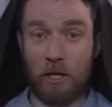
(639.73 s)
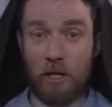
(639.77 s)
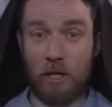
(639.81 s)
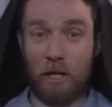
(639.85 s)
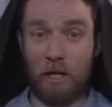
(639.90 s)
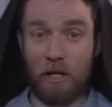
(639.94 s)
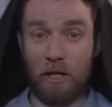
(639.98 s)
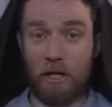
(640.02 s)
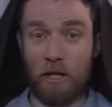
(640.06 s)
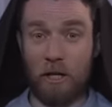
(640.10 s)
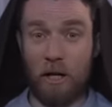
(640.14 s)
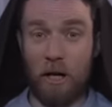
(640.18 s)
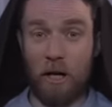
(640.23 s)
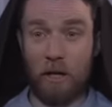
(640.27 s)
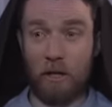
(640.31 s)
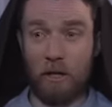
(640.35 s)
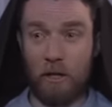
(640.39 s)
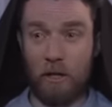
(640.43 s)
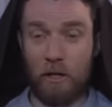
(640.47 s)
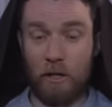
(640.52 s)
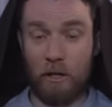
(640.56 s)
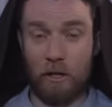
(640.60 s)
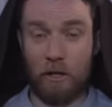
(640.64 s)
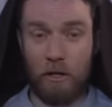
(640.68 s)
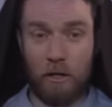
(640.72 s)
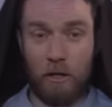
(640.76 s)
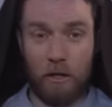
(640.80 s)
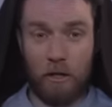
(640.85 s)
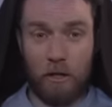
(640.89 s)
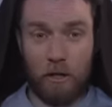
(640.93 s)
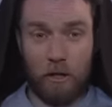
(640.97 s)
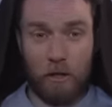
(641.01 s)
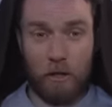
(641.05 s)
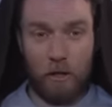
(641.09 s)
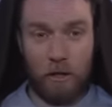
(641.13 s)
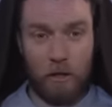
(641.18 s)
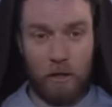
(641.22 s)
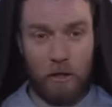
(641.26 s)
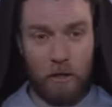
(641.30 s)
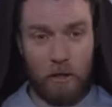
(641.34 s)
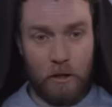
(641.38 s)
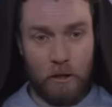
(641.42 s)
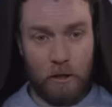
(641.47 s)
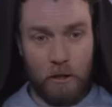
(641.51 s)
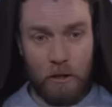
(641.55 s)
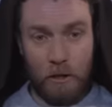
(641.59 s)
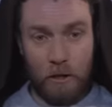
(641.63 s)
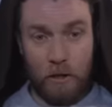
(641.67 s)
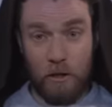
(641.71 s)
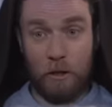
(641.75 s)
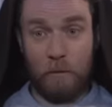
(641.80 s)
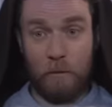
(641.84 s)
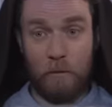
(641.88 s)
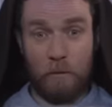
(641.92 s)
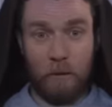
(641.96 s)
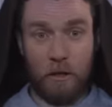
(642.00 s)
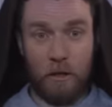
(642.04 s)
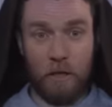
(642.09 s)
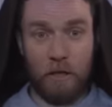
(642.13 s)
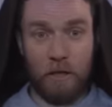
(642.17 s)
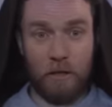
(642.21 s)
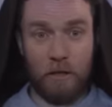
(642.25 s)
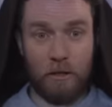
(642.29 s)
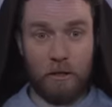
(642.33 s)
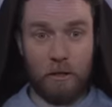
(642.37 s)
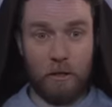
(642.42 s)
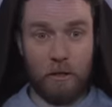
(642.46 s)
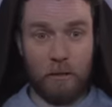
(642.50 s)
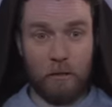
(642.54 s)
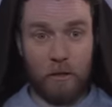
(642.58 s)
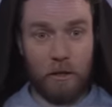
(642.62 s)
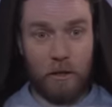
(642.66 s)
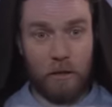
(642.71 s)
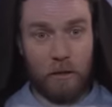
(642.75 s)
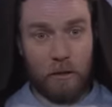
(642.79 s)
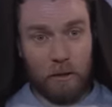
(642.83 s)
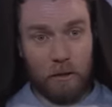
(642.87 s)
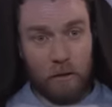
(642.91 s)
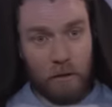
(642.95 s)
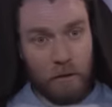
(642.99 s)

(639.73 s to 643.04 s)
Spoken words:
shit done. And he freaking deserved it.